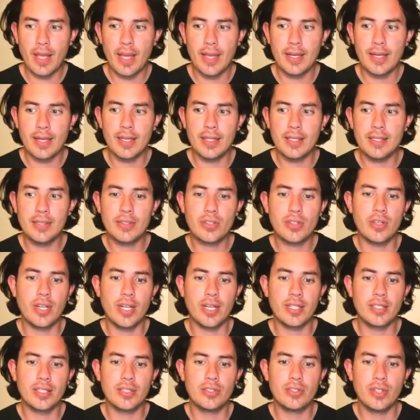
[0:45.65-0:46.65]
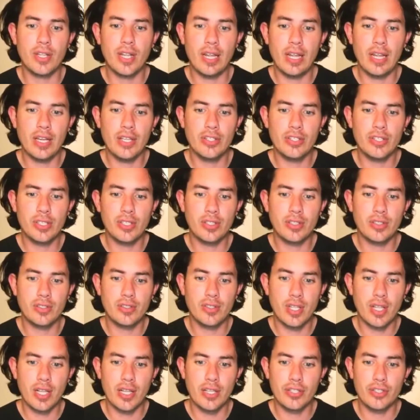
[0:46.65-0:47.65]
and it is connected to the ancient
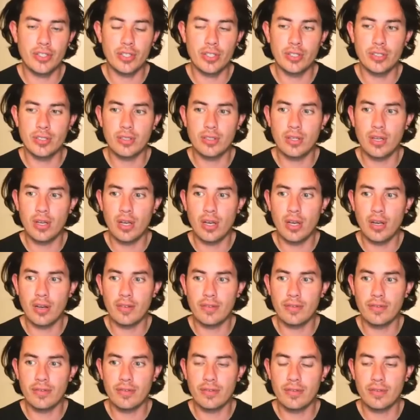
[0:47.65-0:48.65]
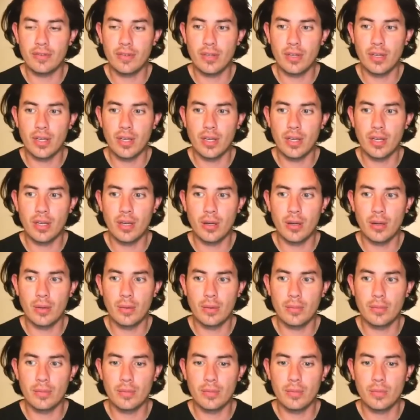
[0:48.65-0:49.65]
constellation of
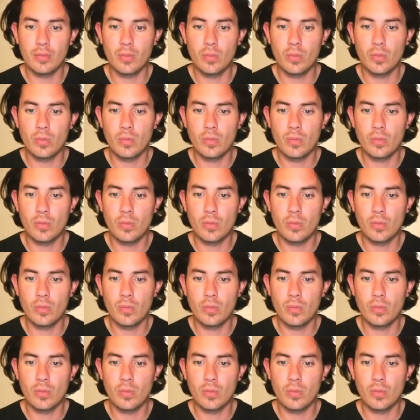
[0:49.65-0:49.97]
um,